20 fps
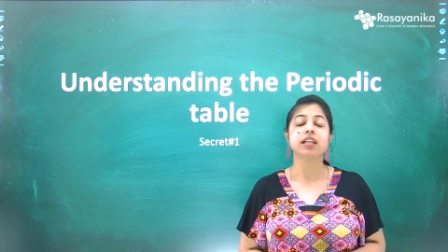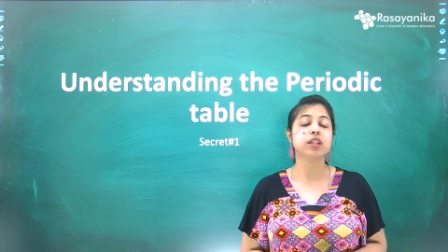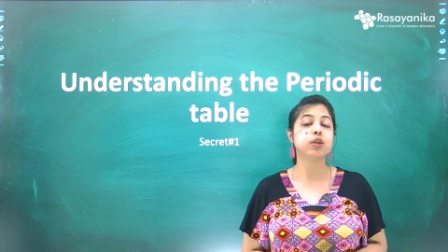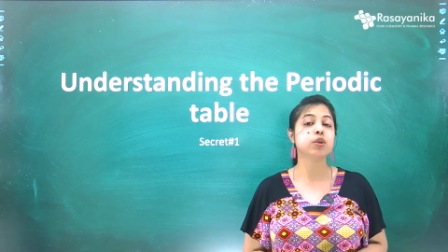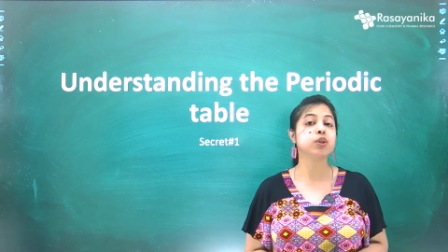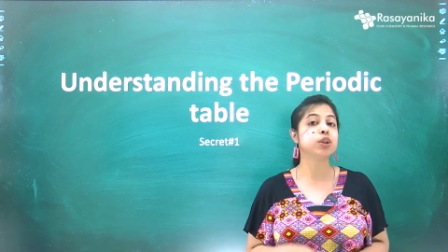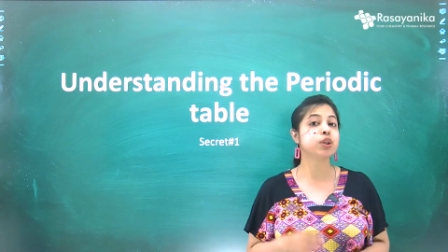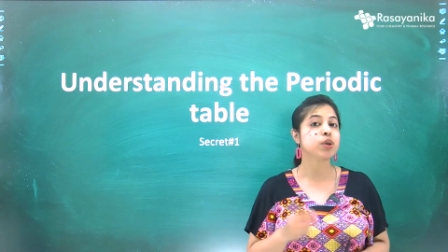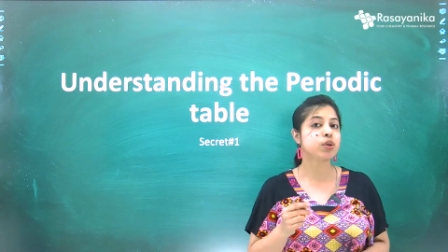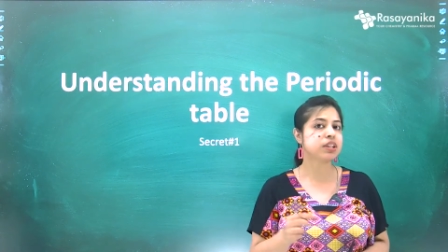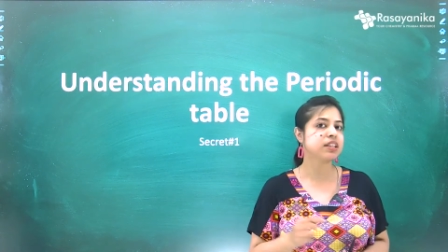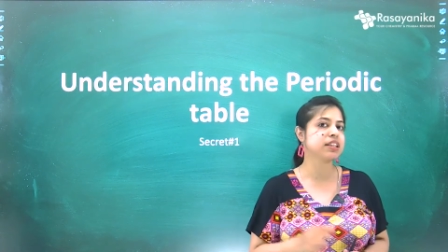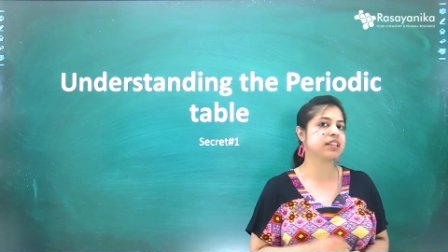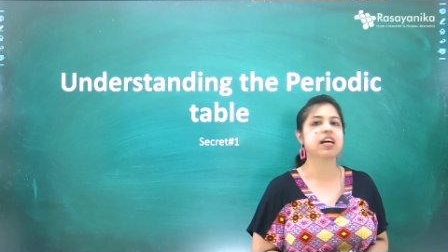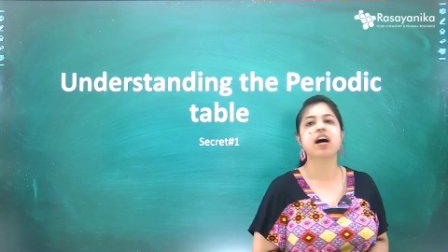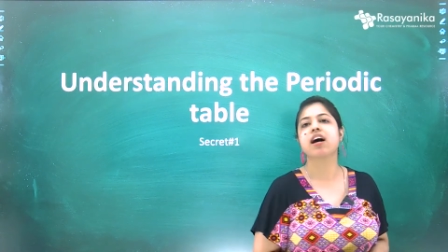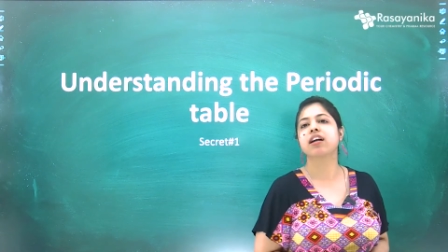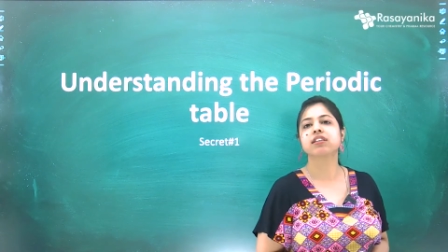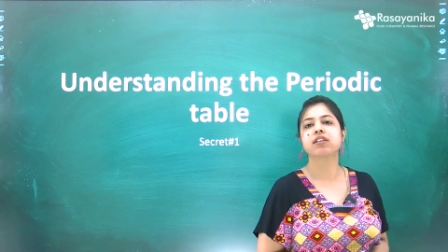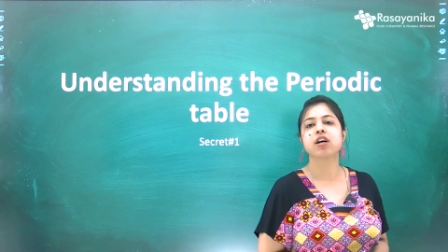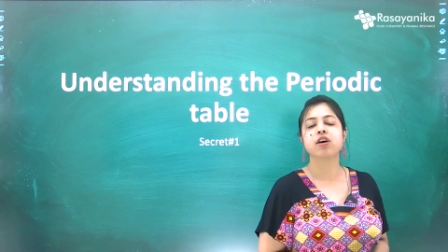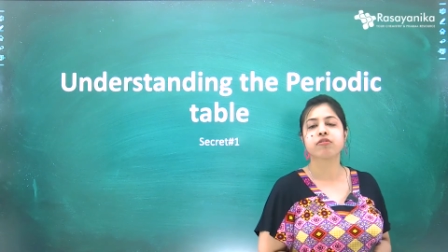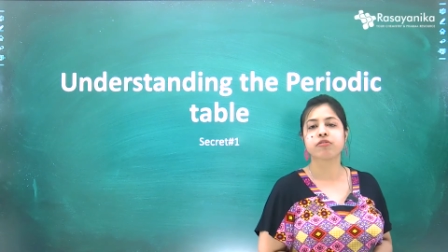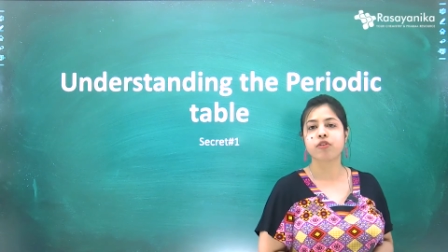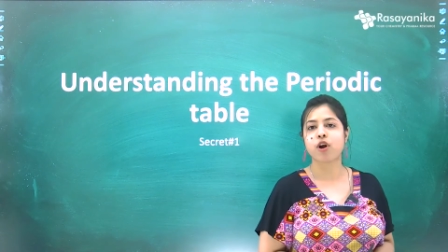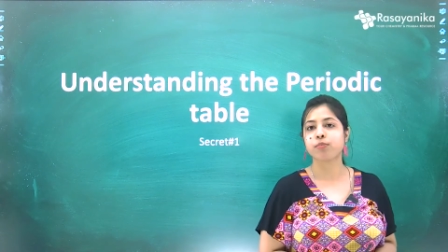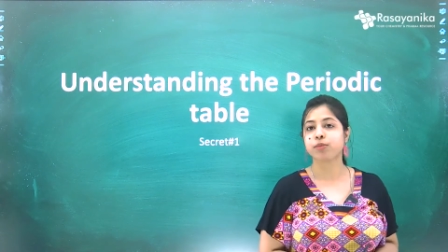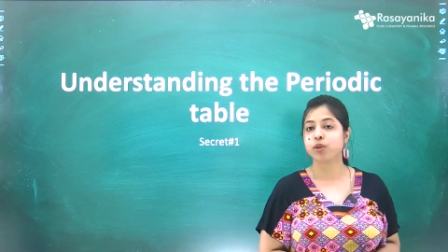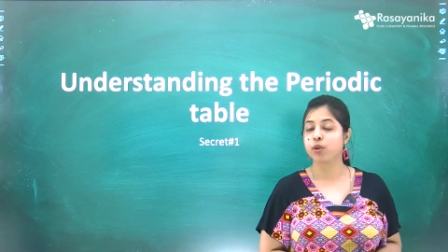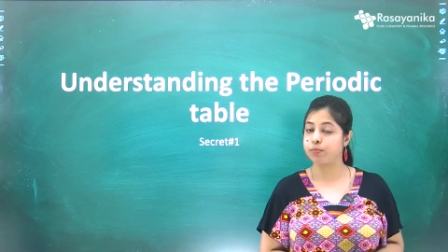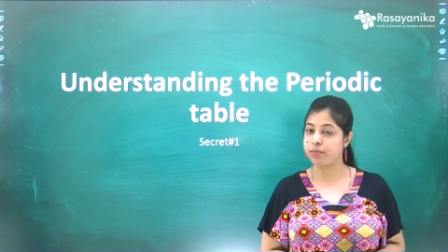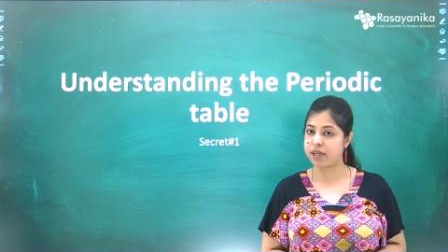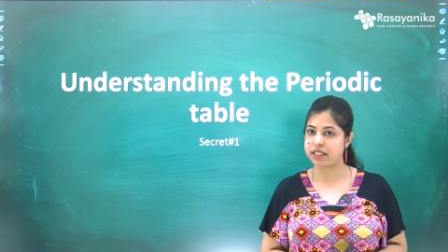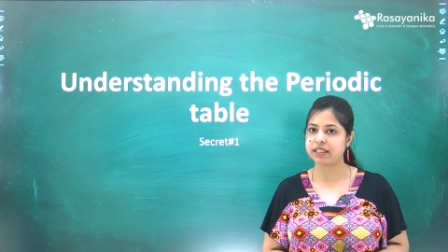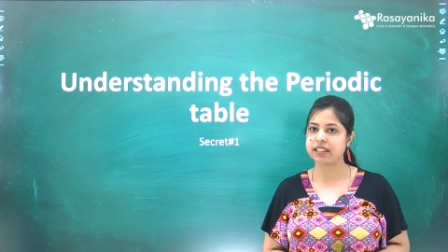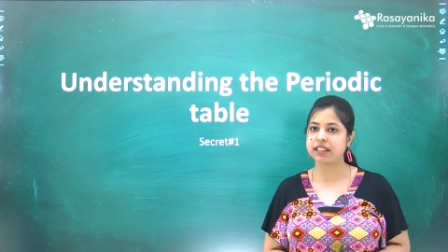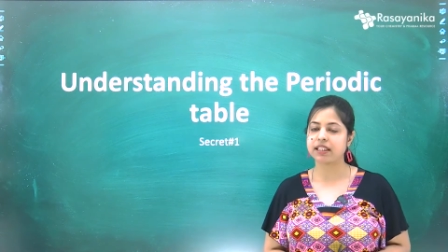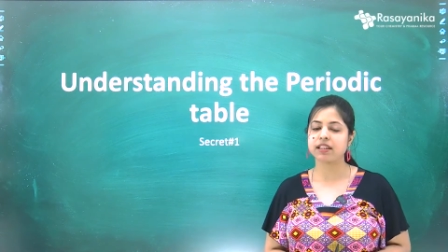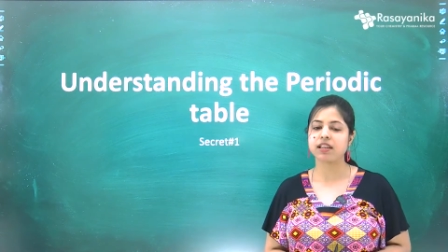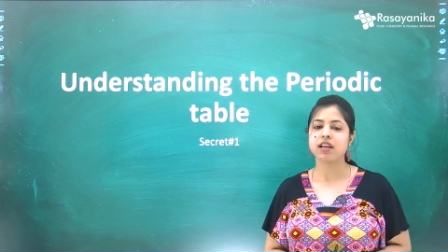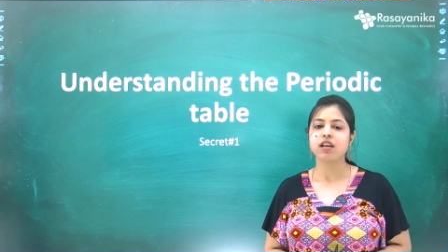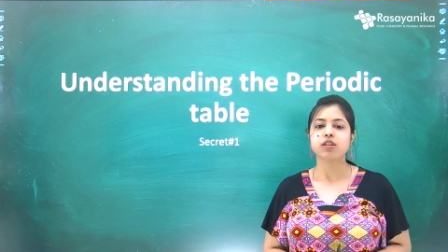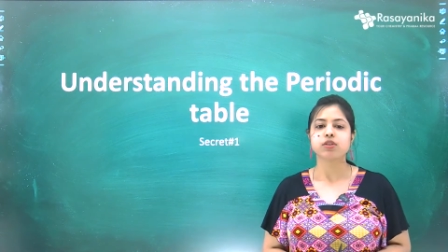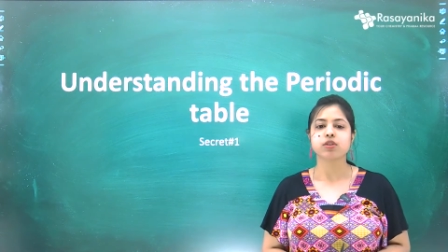you should start from your basic.